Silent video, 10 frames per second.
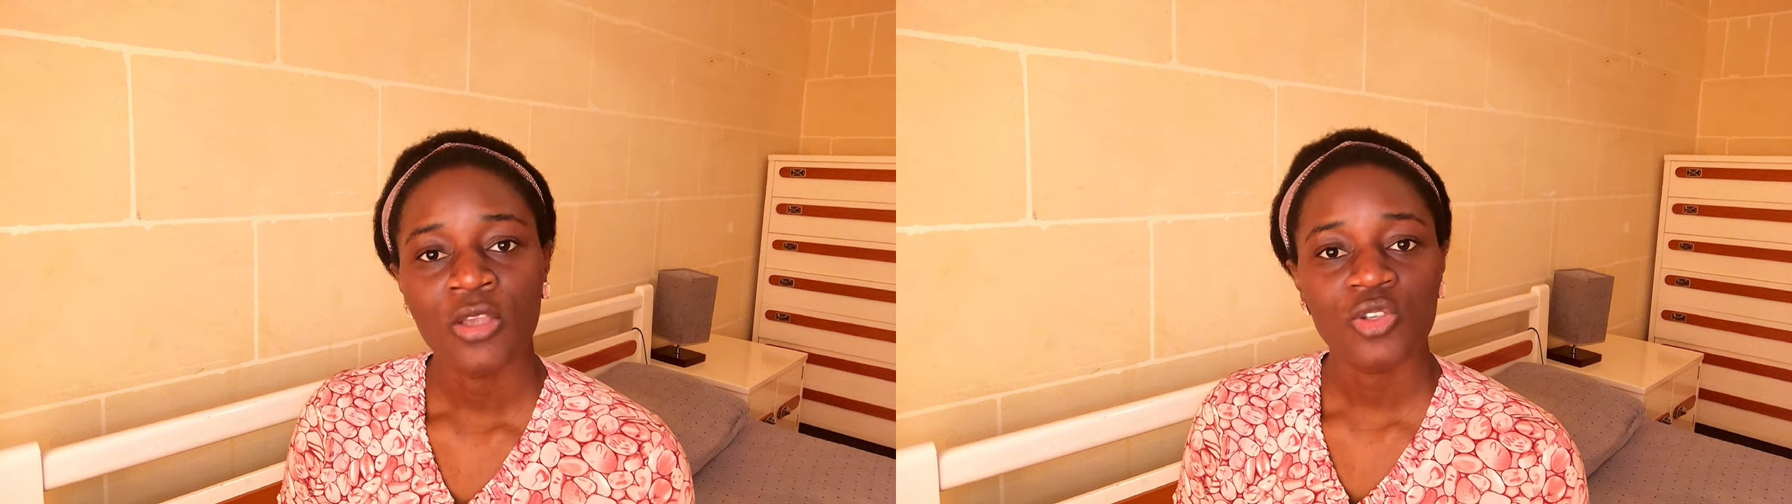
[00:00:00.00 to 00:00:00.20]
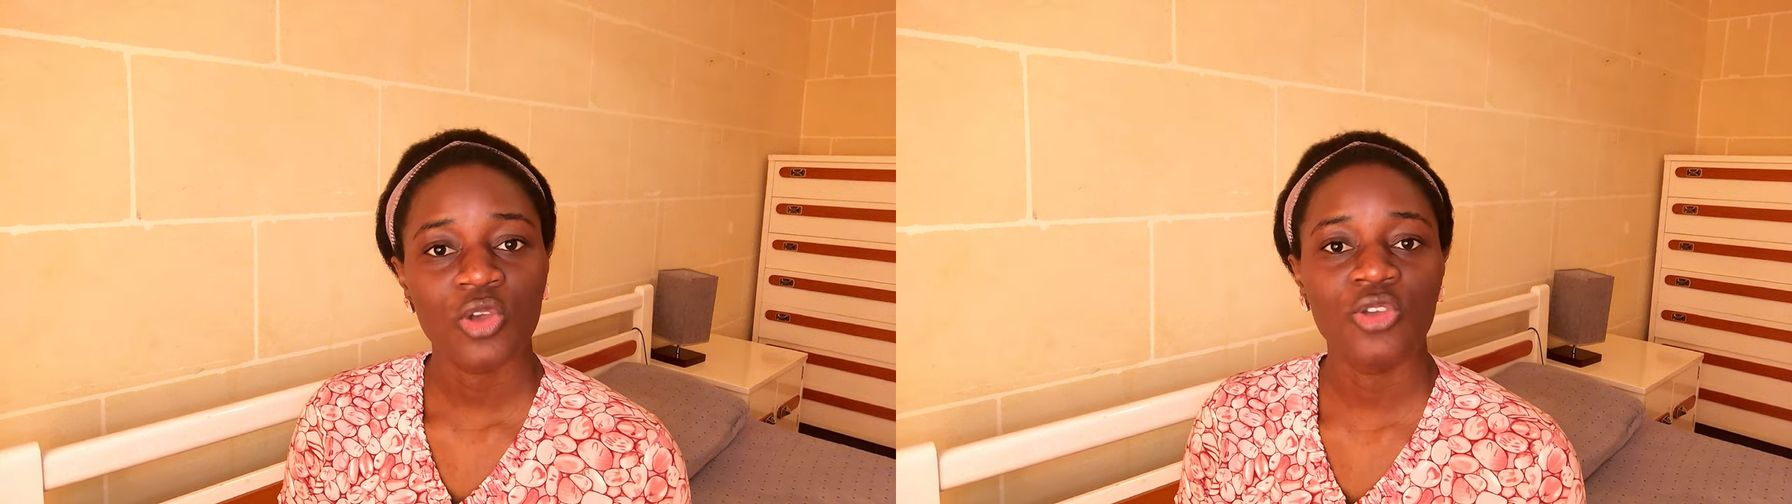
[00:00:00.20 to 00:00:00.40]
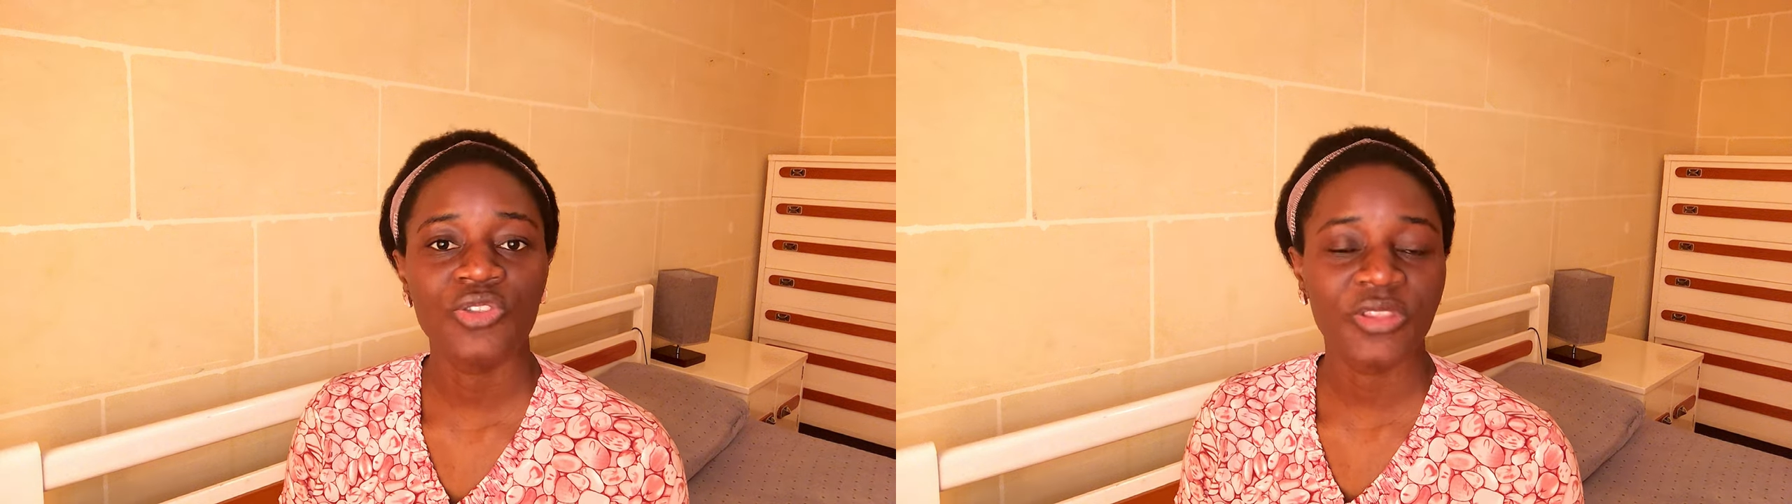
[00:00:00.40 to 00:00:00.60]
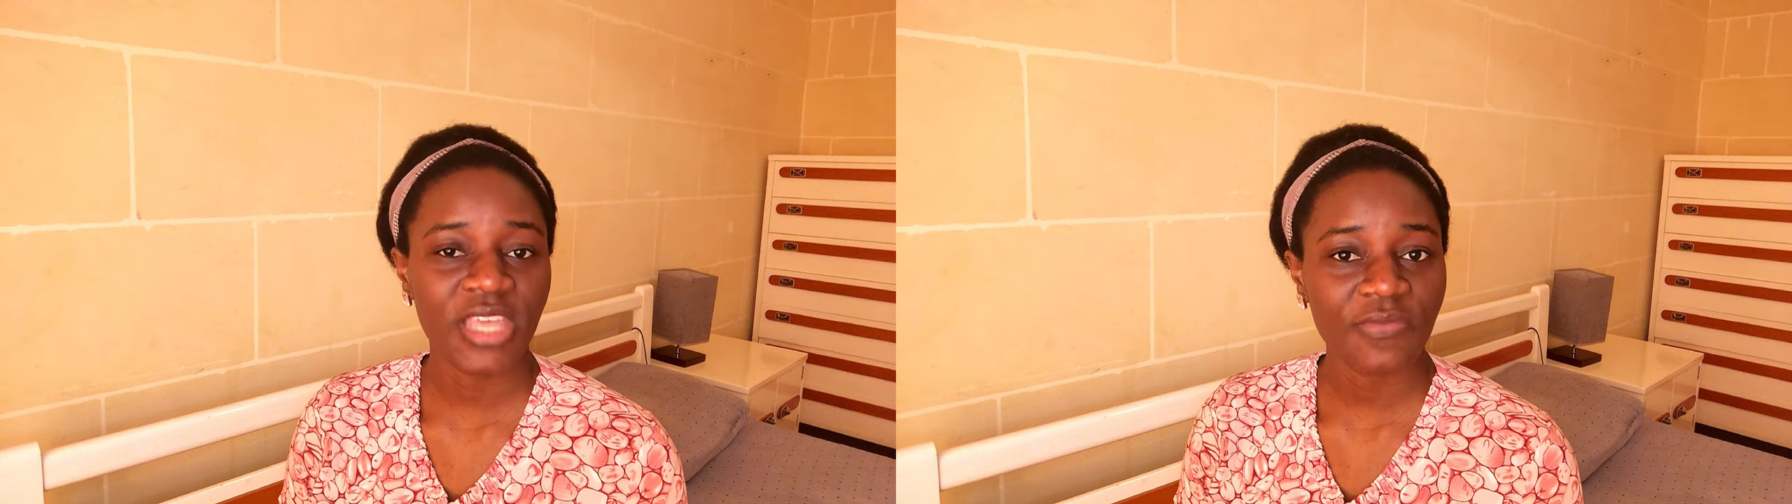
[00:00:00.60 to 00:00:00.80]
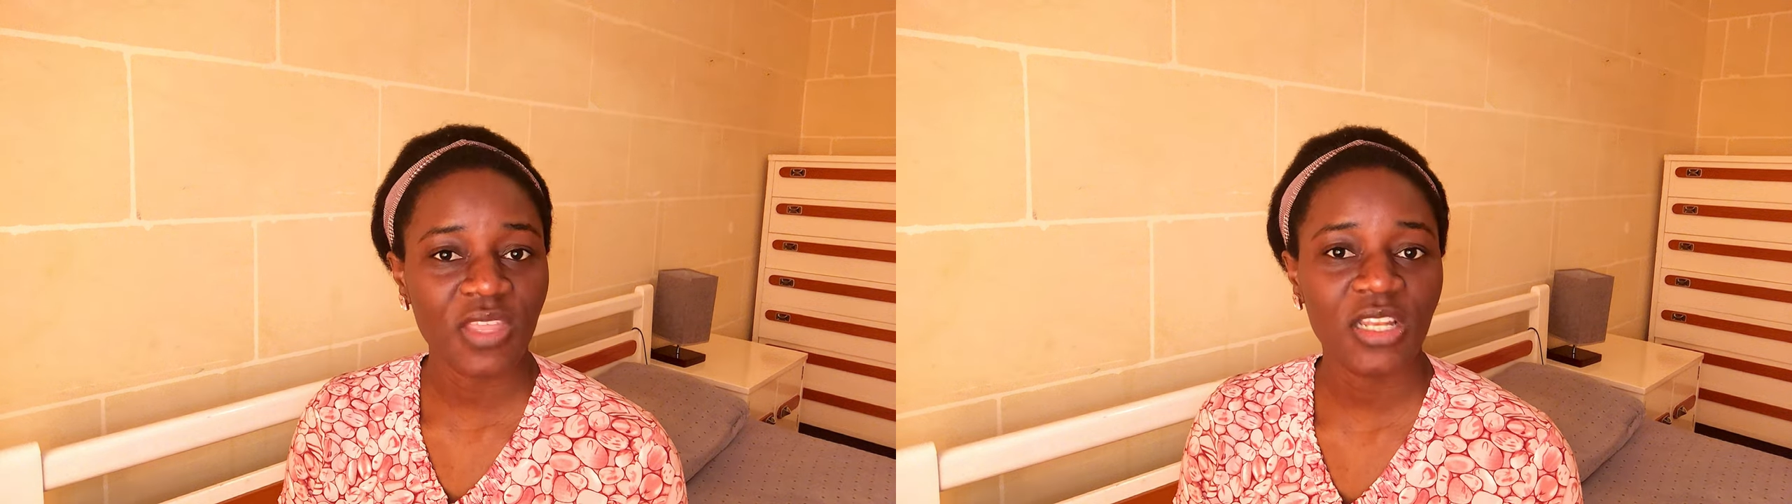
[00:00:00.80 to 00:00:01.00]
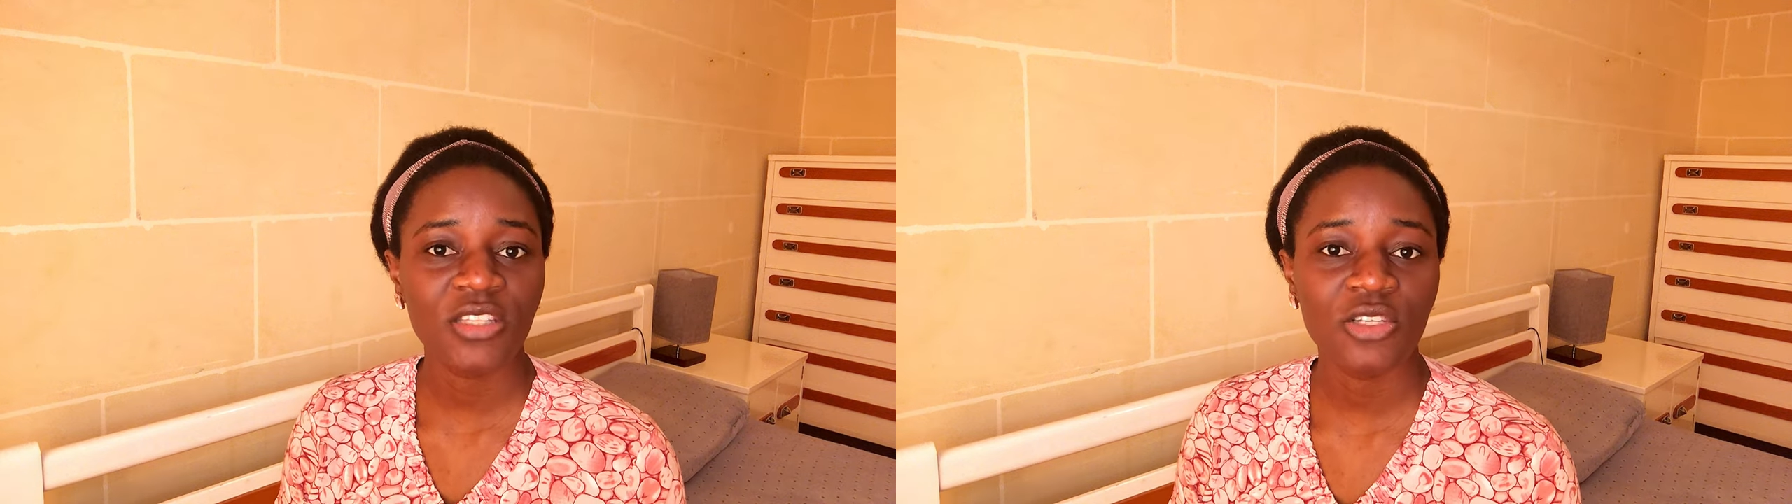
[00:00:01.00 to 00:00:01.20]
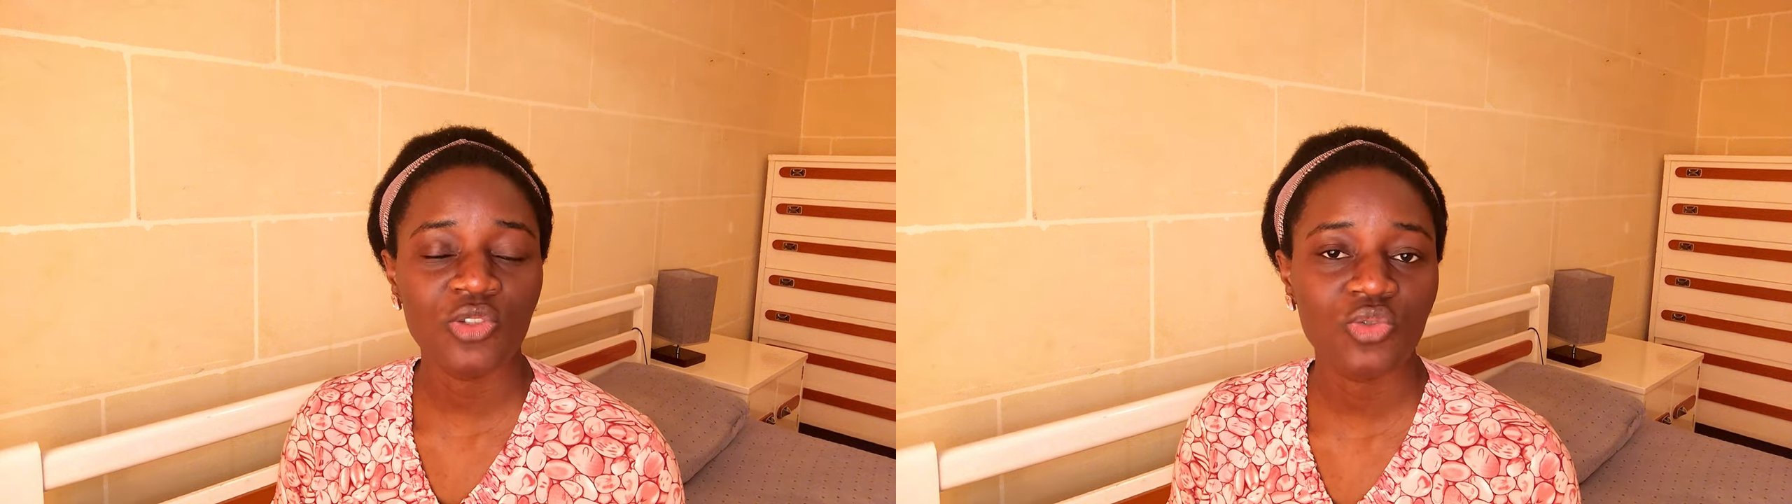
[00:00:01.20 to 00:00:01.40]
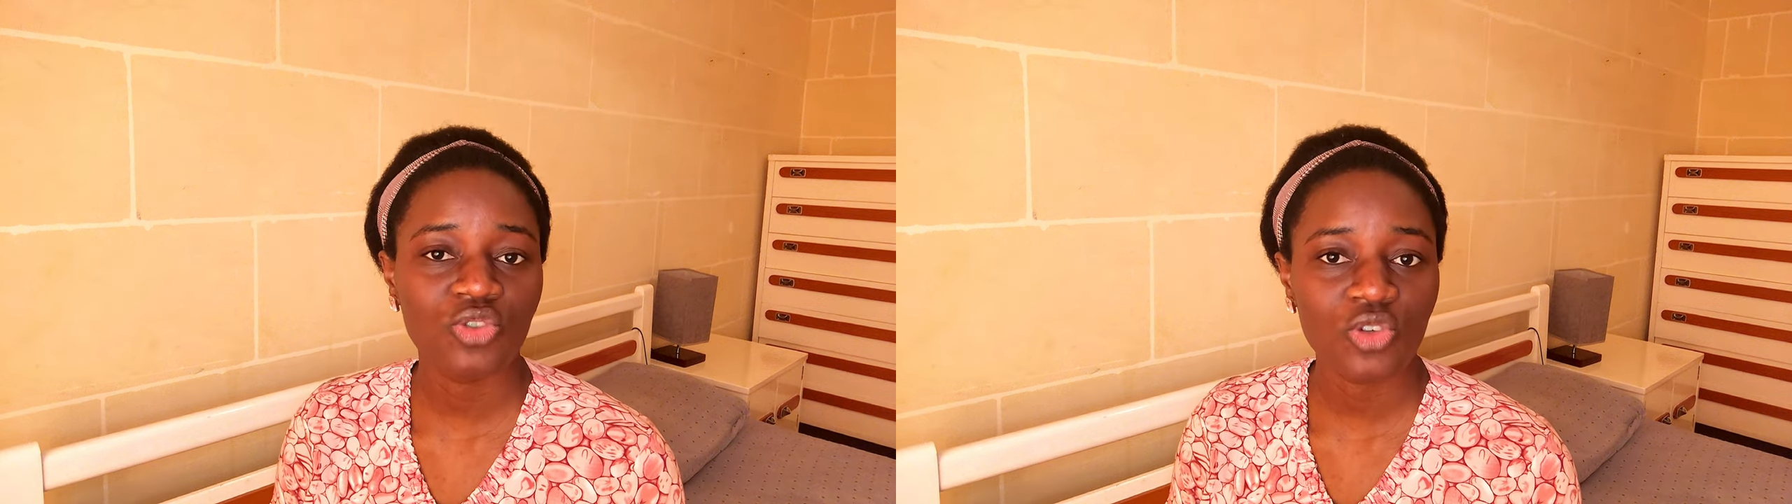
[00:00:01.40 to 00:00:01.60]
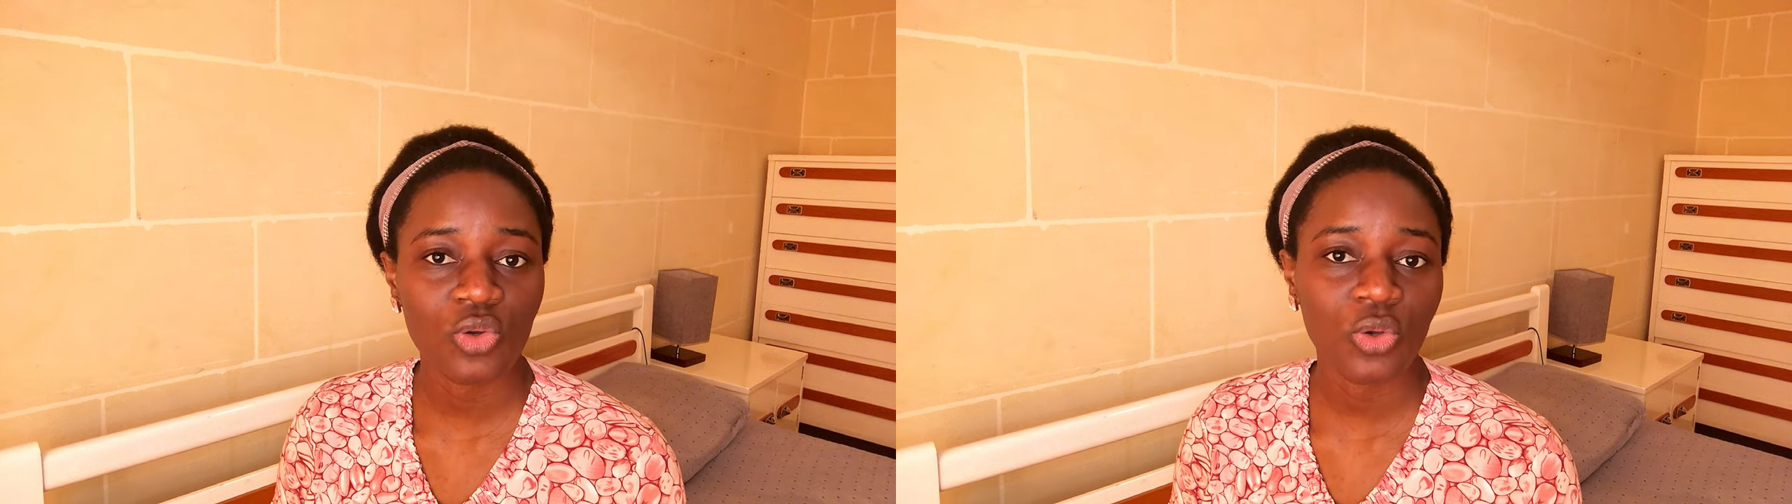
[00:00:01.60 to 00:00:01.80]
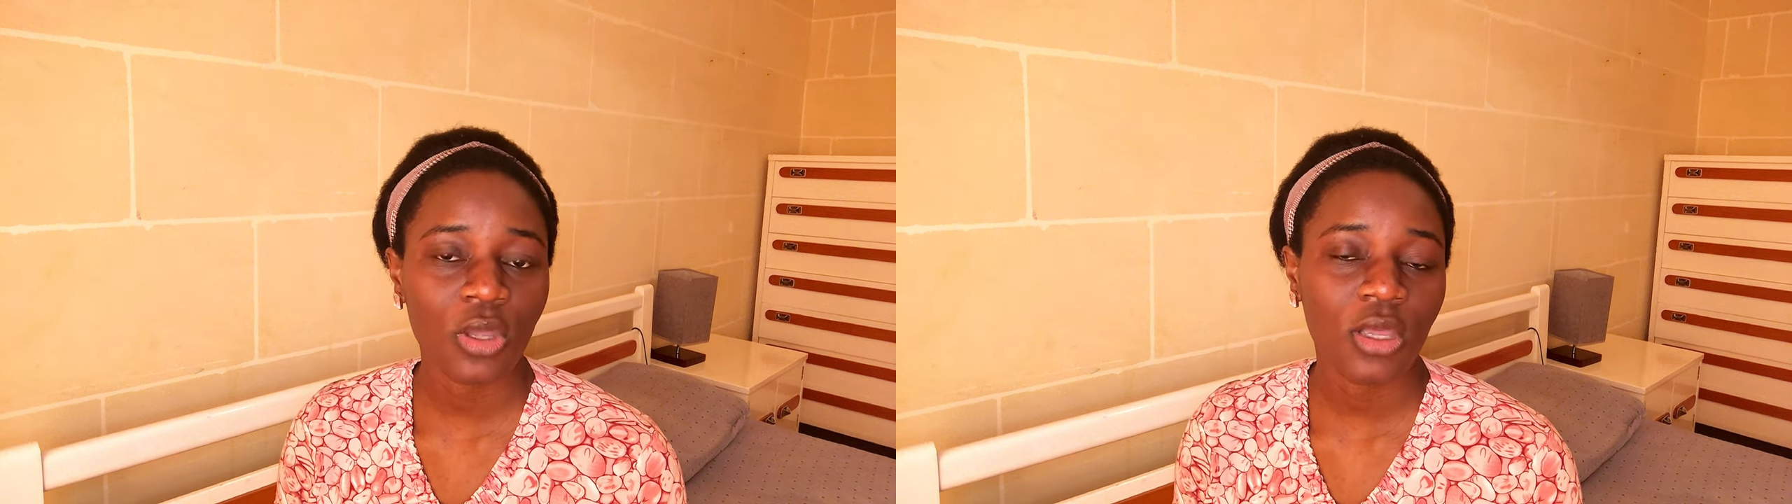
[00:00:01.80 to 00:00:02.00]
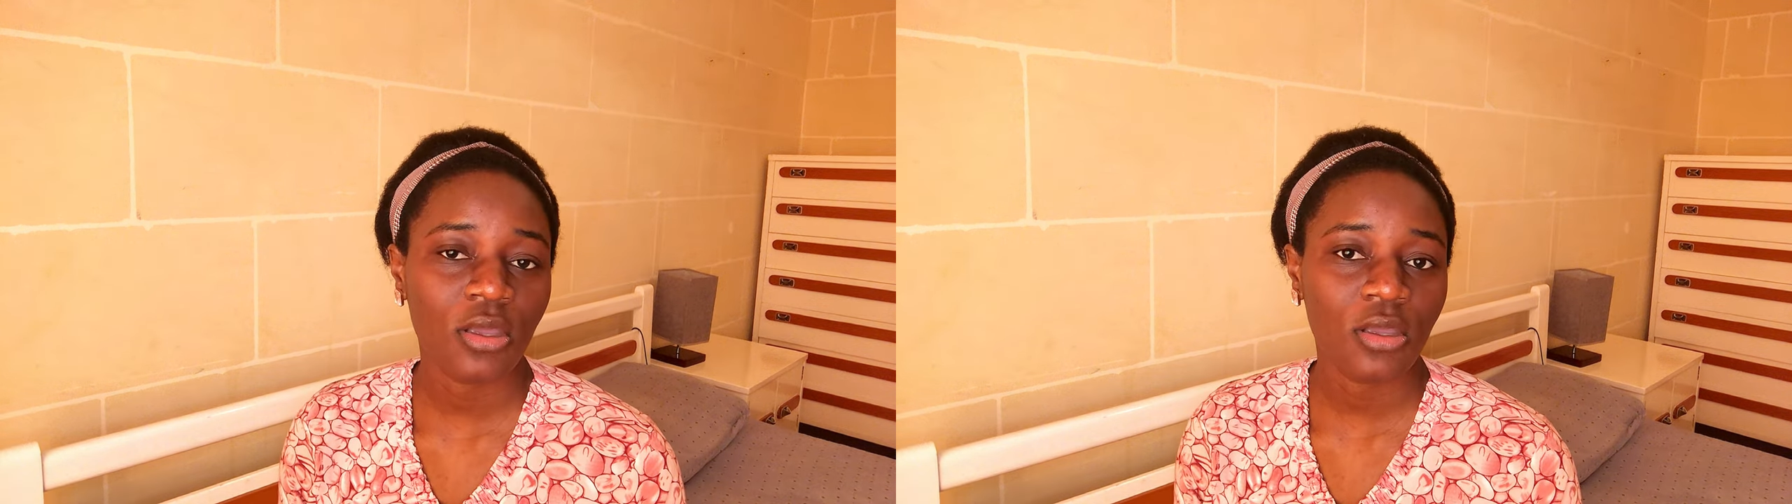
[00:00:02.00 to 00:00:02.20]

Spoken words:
So you definitely need to show